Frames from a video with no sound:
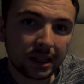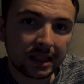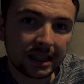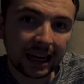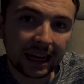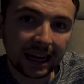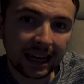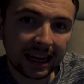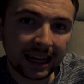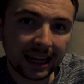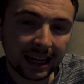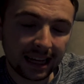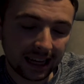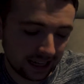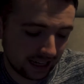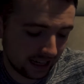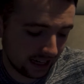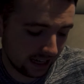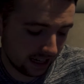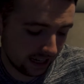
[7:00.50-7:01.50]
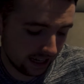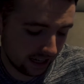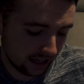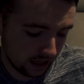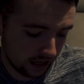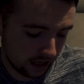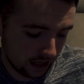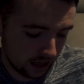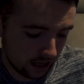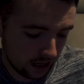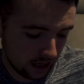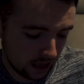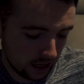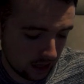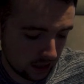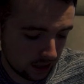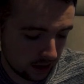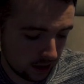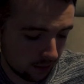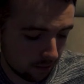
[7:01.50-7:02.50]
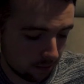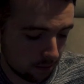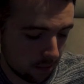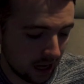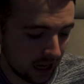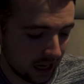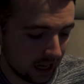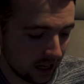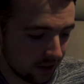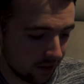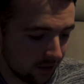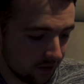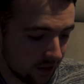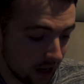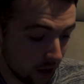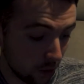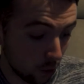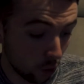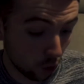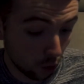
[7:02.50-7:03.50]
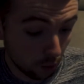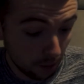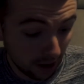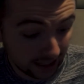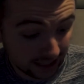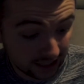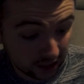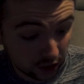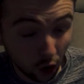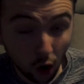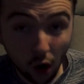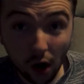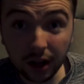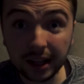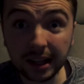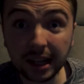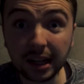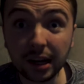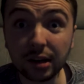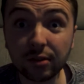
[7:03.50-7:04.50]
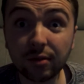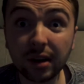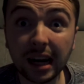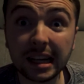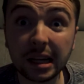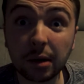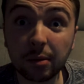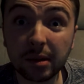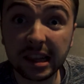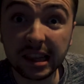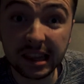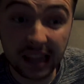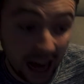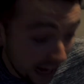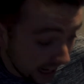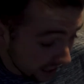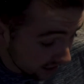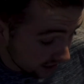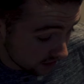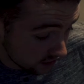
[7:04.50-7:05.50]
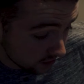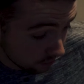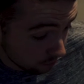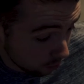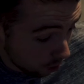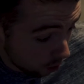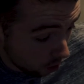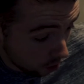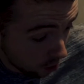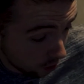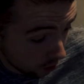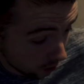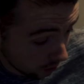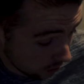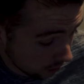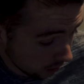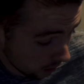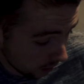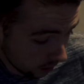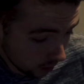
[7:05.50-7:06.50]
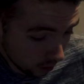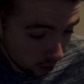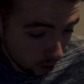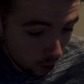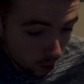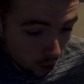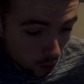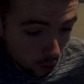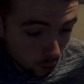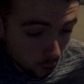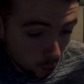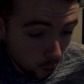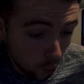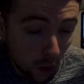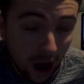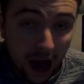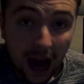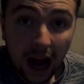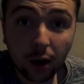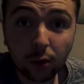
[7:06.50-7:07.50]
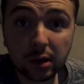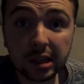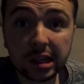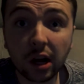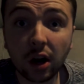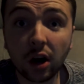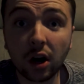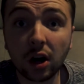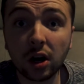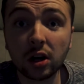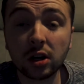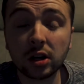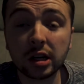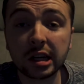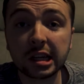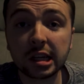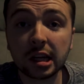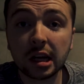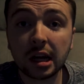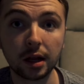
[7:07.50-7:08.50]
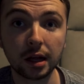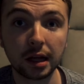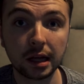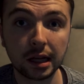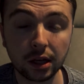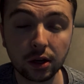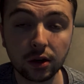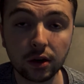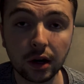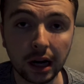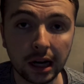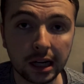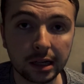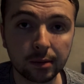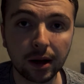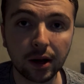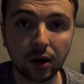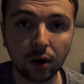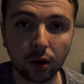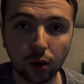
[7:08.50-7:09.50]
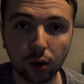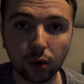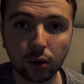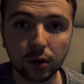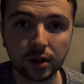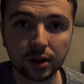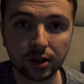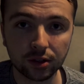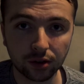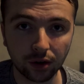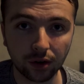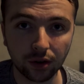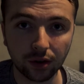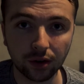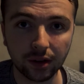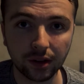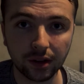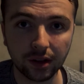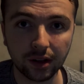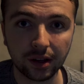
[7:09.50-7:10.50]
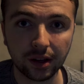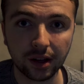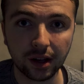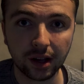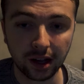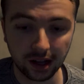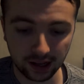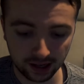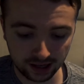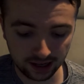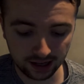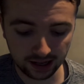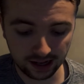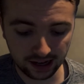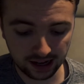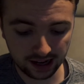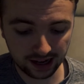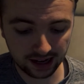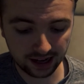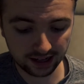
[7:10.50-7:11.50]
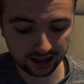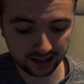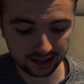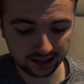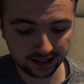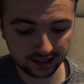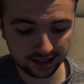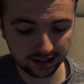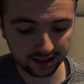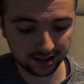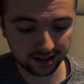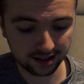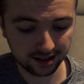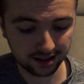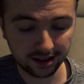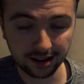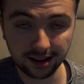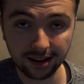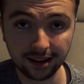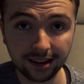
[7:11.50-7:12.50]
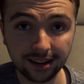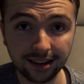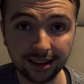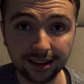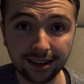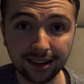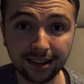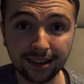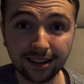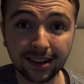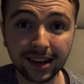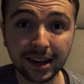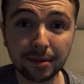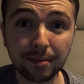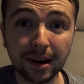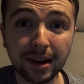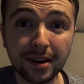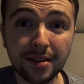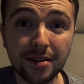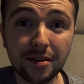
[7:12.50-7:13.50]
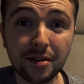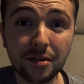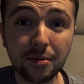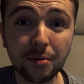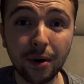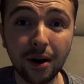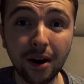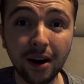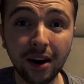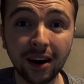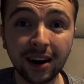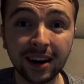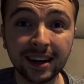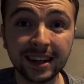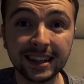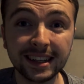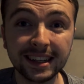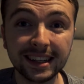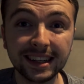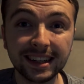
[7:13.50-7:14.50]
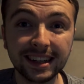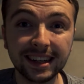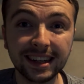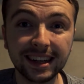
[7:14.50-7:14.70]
take the main fin out? Oh my god, I didn't realise it was that small! Wowzers! Here it is, my old drone. And look at my new one!